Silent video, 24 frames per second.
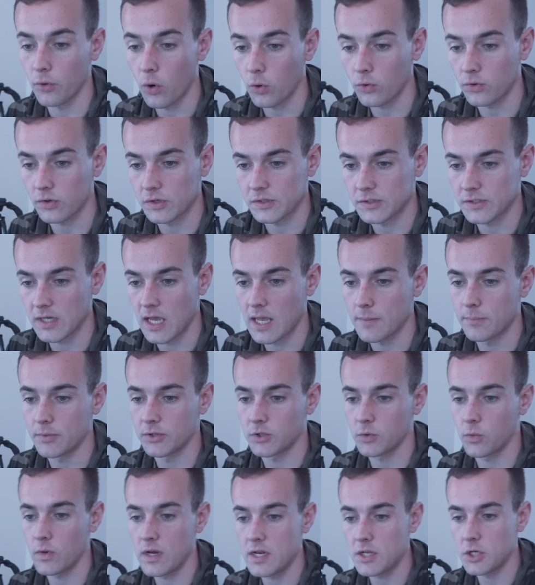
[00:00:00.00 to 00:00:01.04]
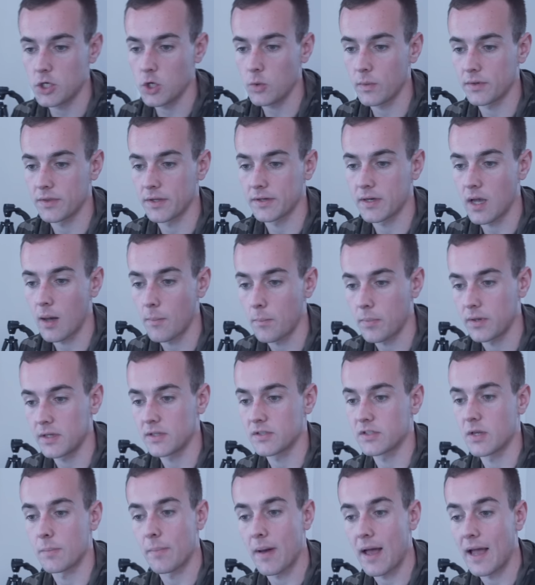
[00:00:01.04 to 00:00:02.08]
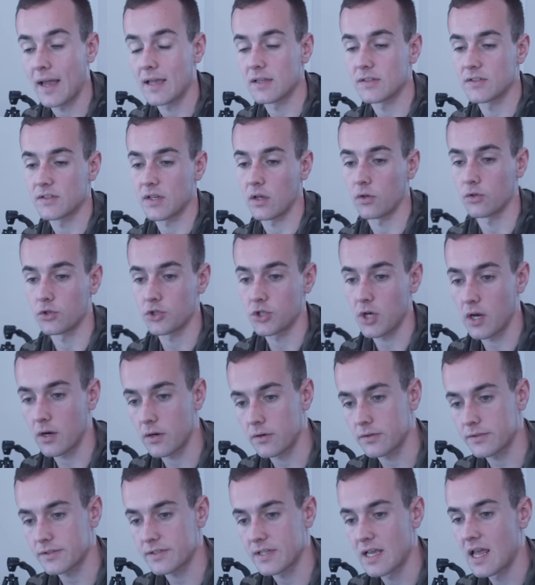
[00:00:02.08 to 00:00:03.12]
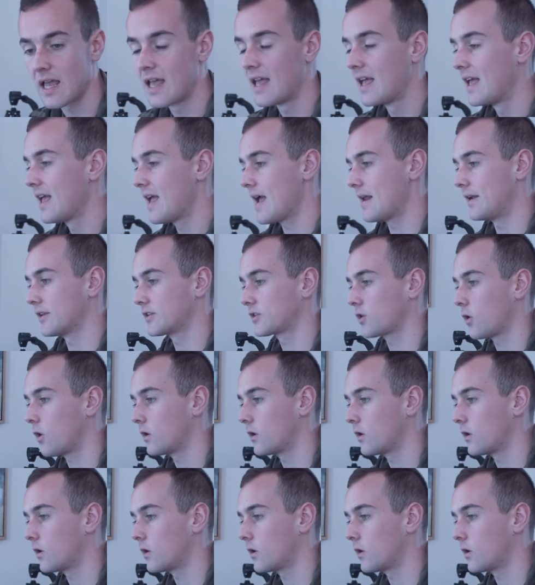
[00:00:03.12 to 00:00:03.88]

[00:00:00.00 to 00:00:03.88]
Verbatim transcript: broker site between you and the companies to buy and sell shares," and it's